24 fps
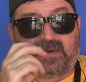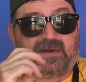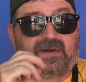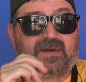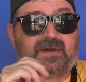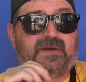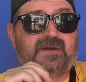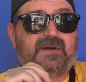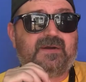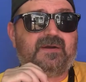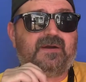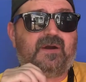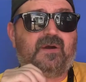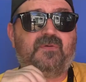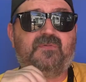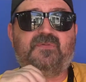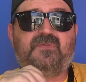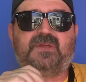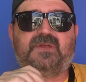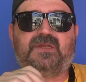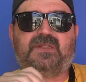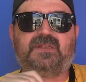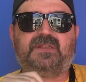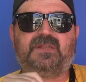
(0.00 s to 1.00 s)
Uh,
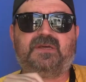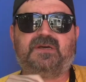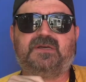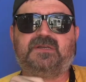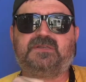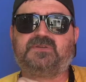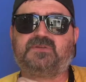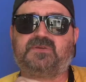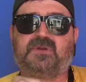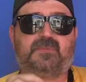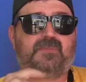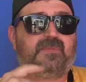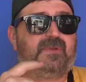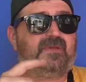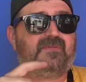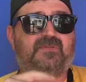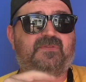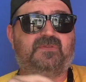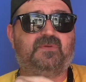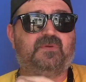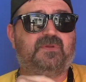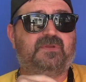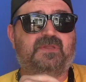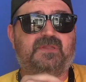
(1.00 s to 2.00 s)
hopefully it does, or I'm going to have
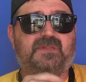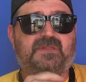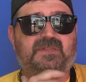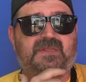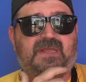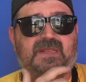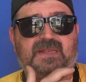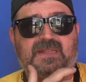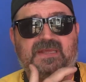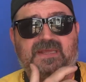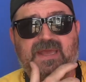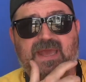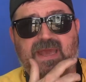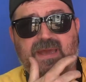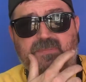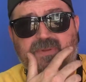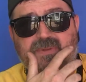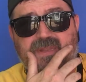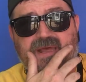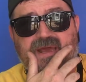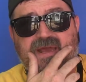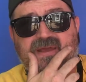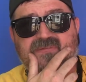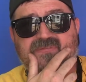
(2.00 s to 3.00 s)
to do another Daily Gab
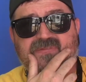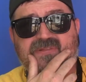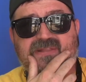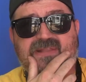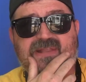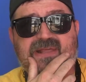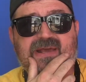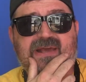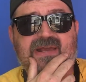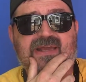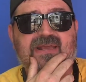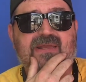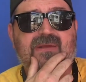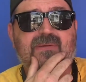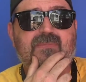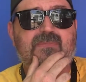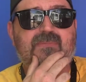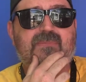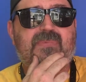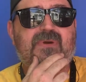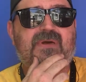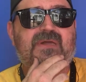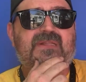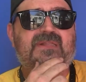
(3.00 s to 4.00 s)
live tonight.
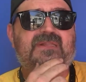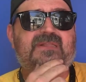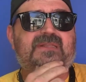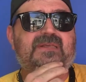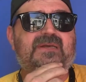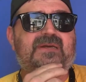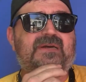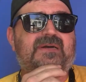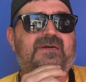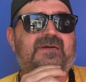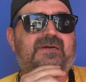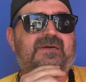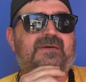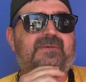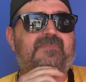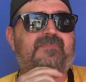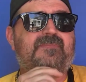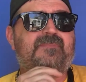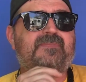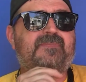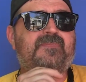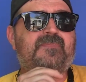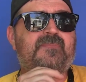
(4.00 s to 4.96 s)
But... Um,